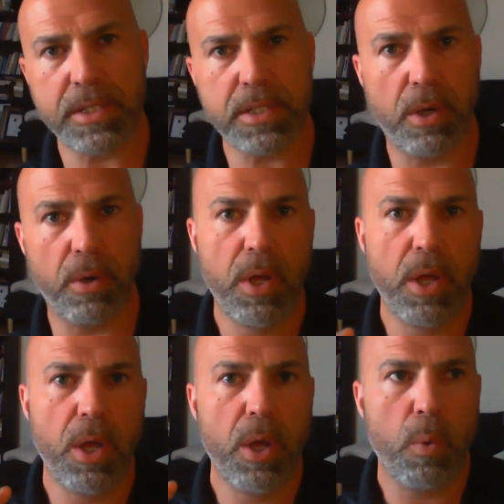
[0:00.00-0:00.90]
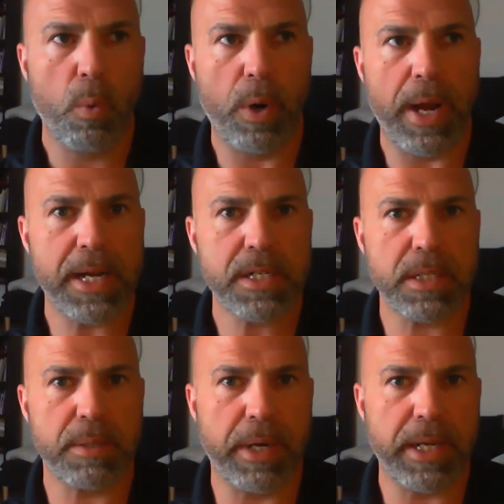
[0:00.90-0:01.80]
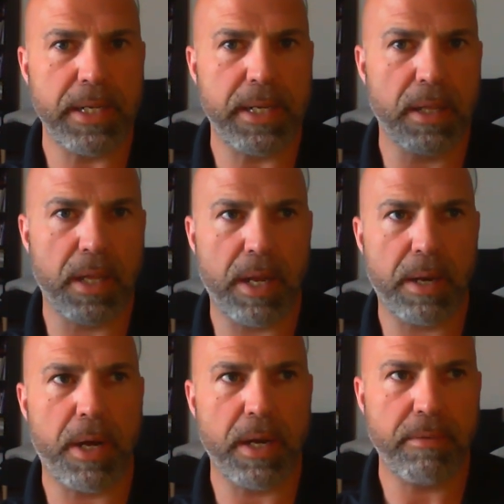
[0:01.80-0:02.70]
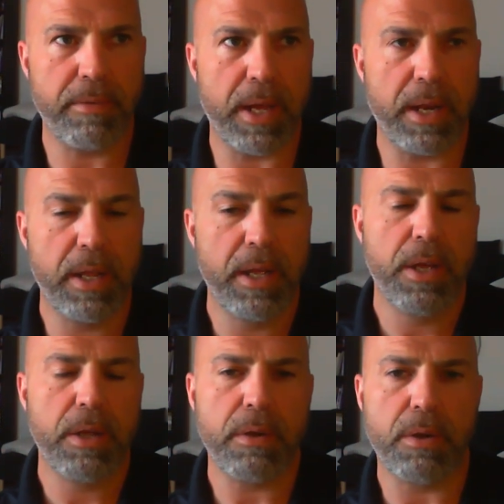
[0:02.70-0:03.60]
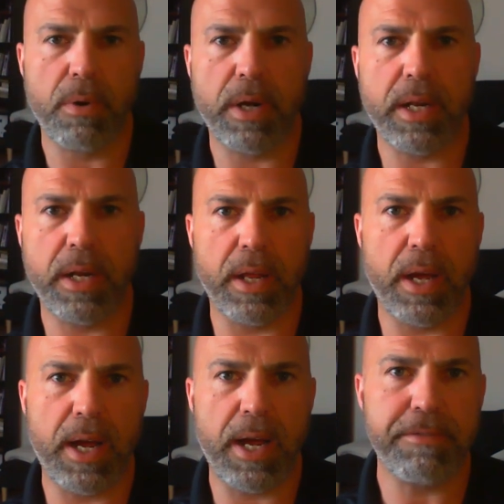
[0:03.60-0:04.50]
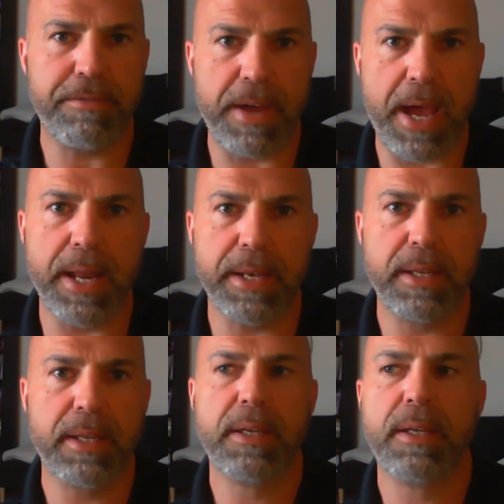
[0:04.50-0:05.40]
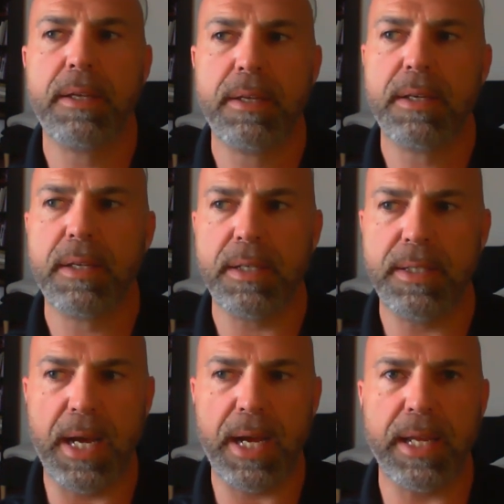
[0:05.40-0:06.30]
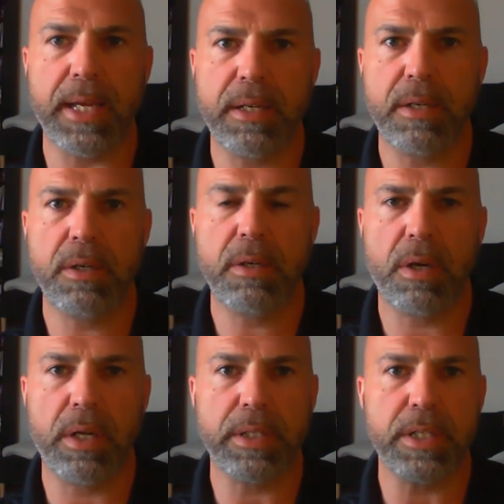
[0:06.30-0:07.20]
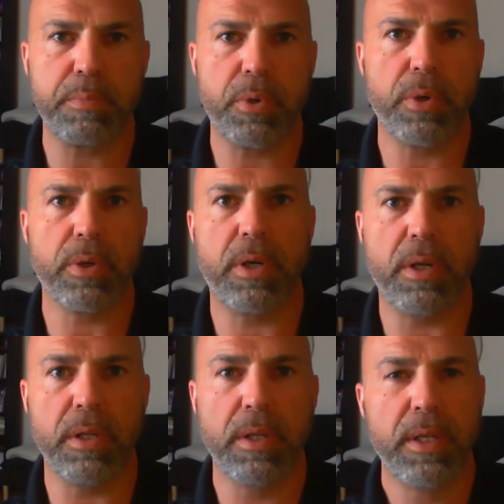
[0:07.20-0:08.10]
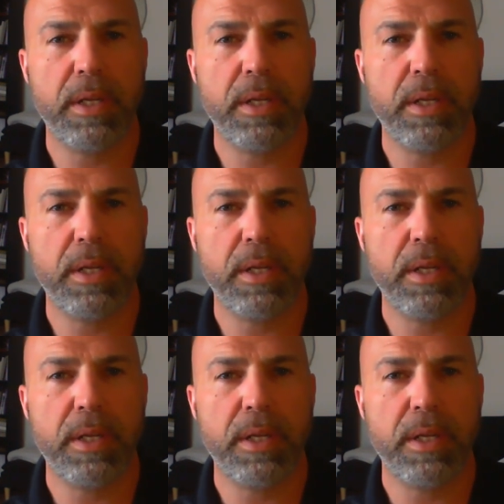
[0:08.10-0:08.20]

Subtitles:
So we're actually breaking down a lot of body fat. You're running on a high fat diet on this protocol.